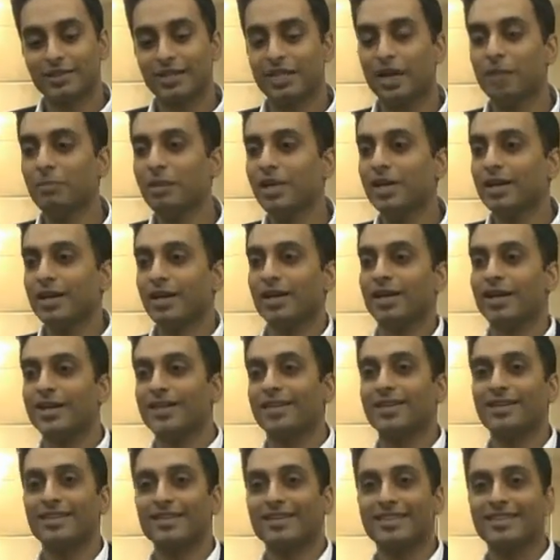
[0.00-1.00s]

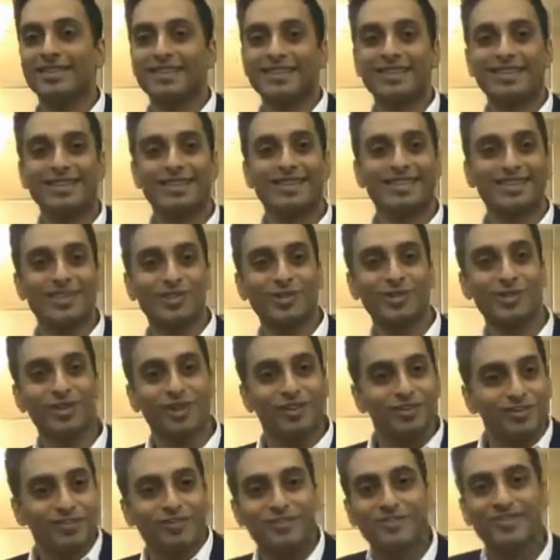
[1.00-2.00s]
gamaka
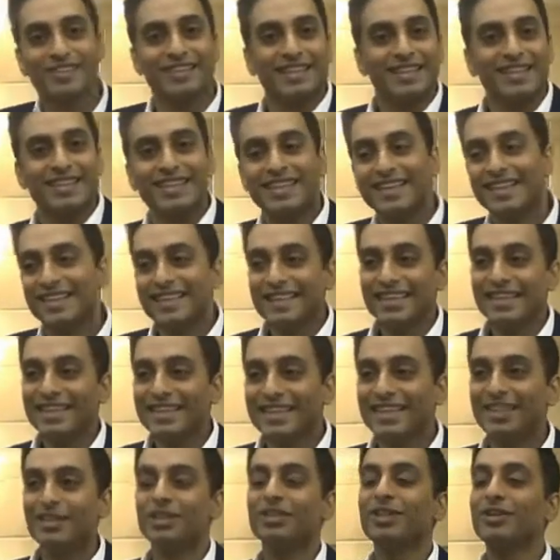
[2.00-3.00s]
sort of,
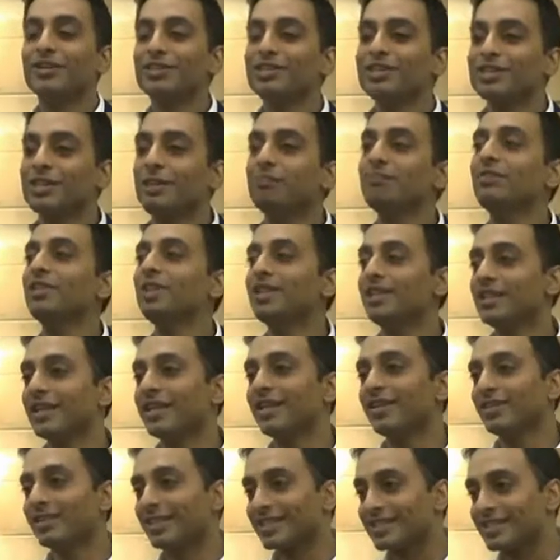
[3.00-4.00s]
there's something
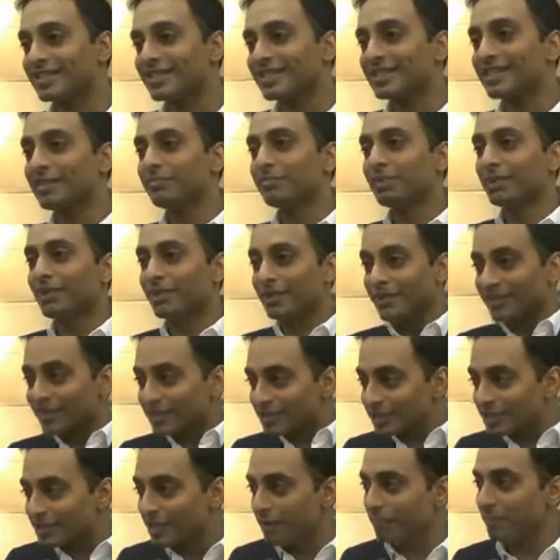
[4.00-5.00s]
there that's similar.
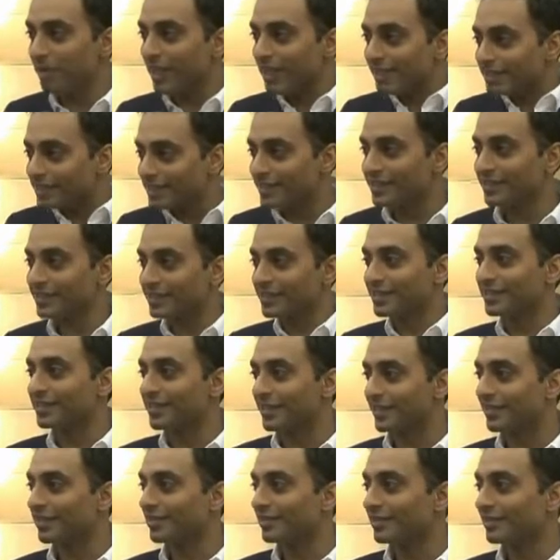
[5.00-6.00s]
There's some essence
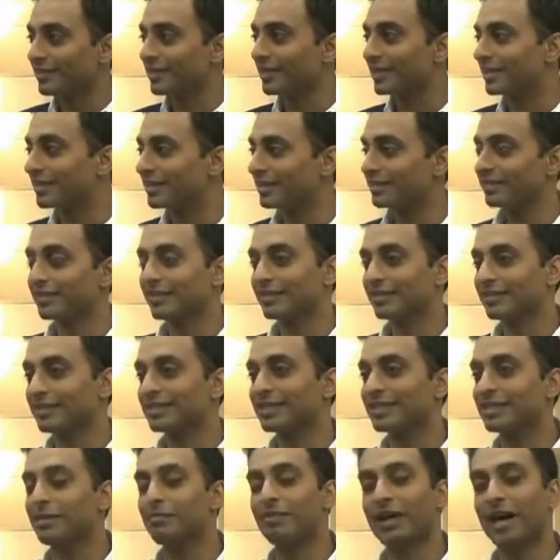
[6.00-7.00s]
there that
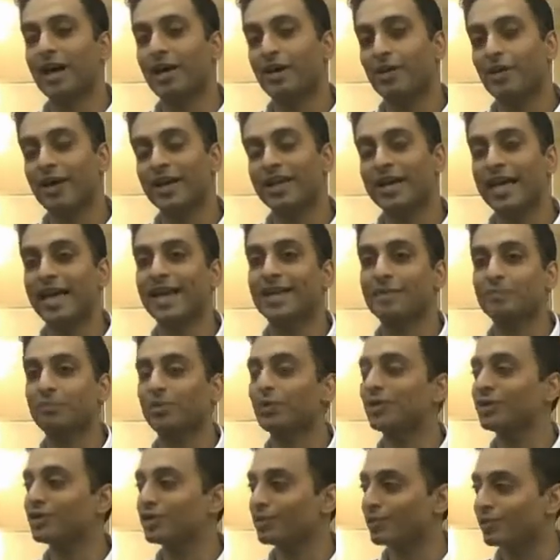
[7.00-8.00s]
somehow I can't
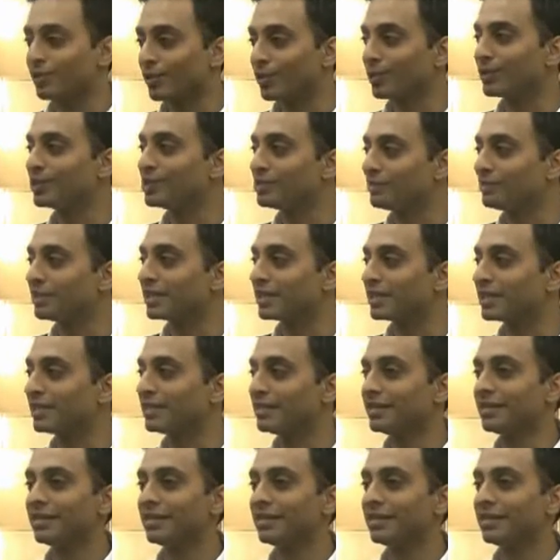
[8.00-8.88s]
put into words, but